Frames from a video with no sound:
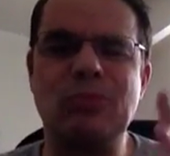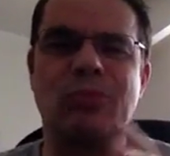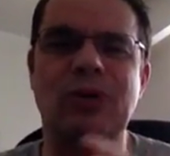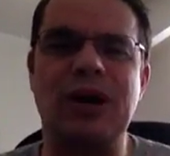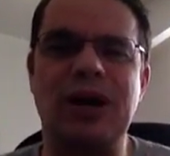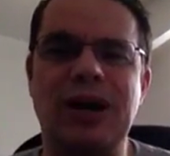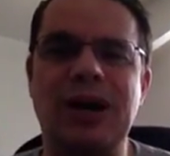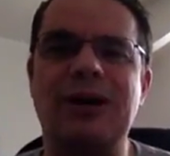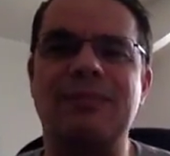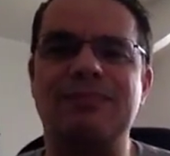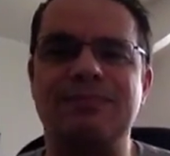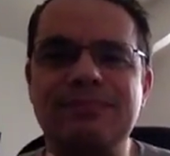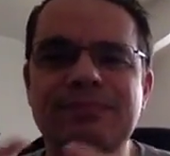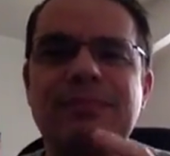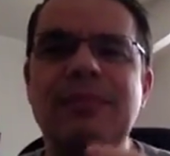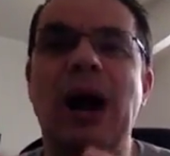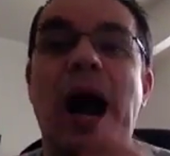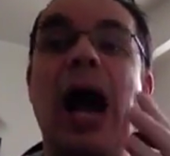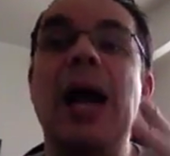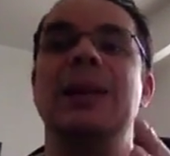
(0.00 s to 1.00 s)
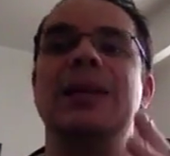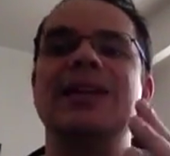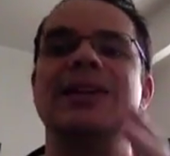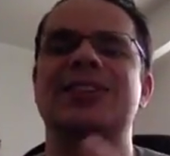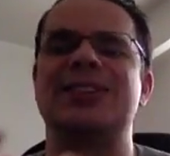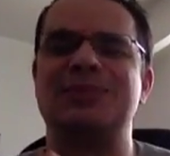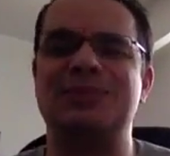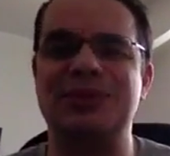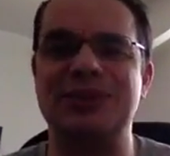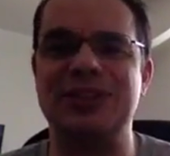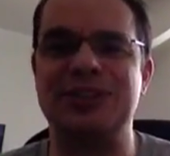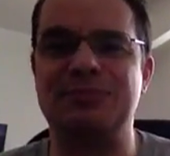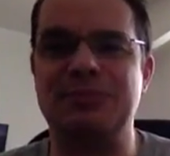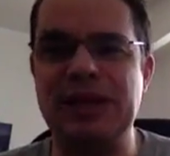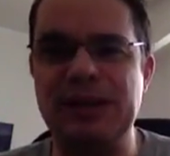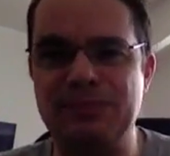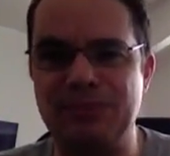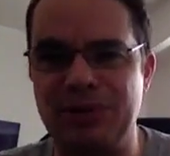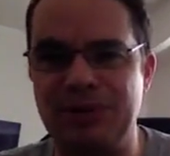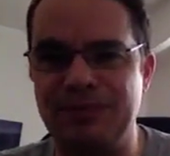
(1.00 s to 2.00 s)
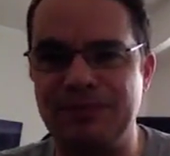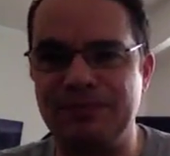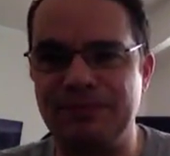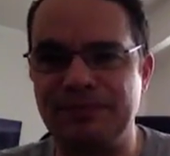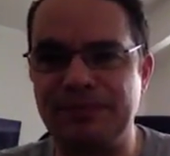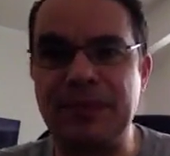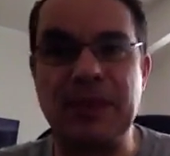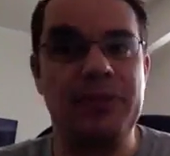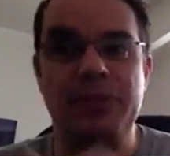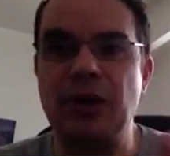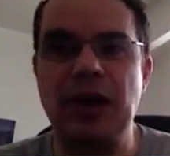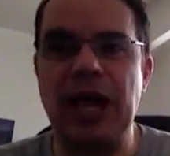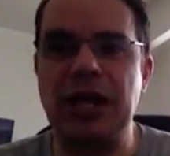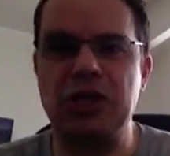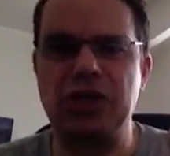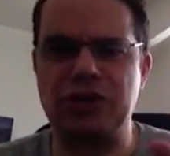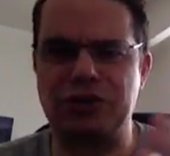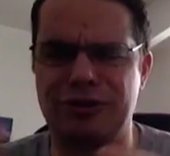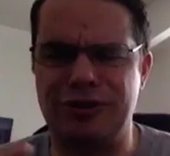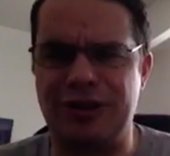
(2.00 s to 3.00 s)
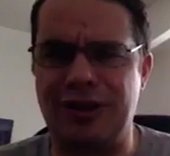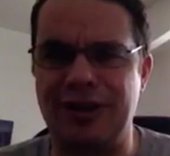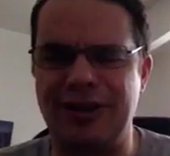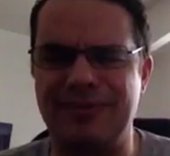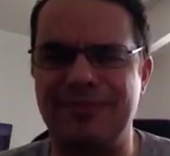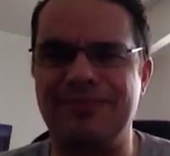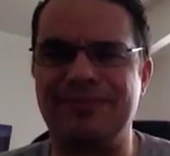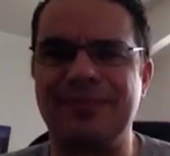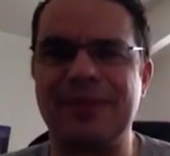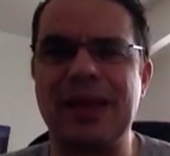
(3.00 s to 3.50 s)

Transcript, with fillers: uh, highly experienced people. They're not sure on it.